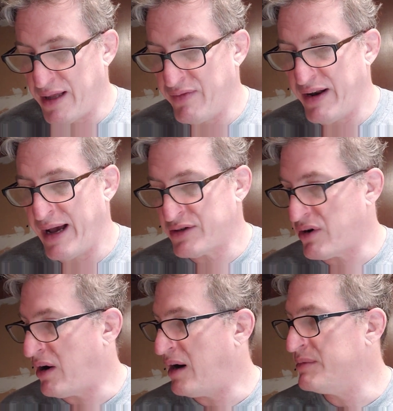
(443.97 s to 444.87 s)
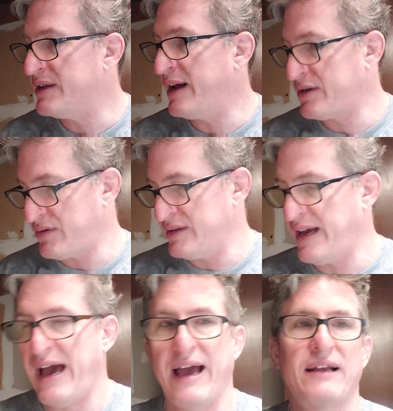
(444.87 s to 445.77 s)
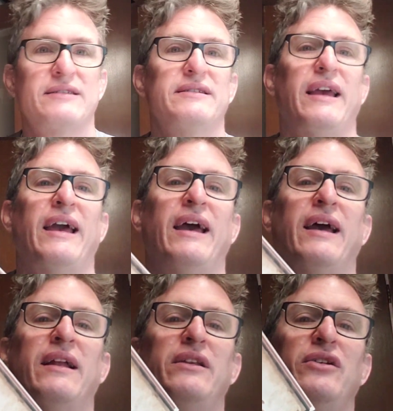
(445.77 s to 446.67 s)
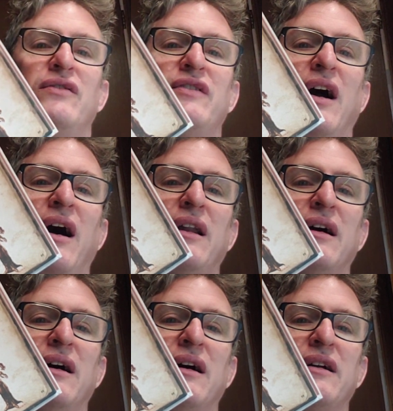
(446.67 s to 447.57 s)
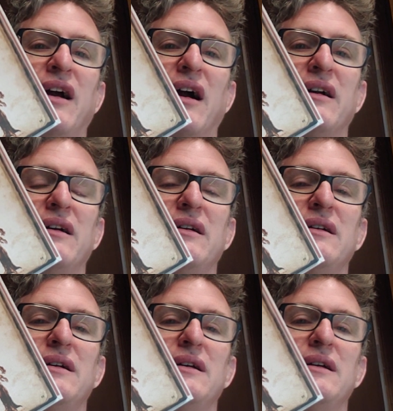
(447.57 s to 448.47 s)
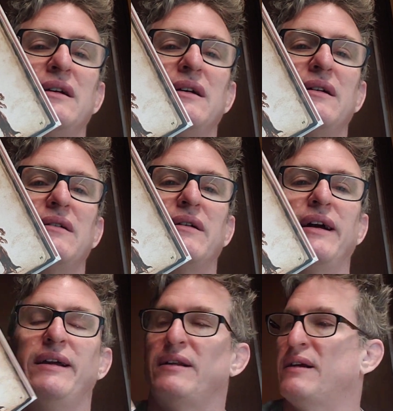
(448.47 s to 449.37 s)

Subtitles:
give it extra arms and extra attacks, and you've got Gug, right?